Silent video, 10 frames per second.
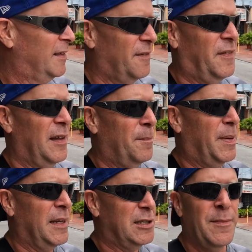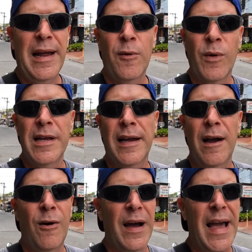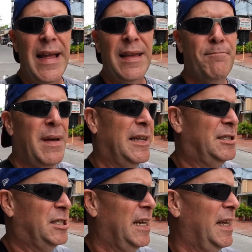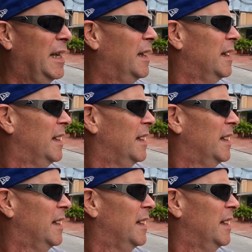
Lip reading: the Philippines, no matter where you go, any big city,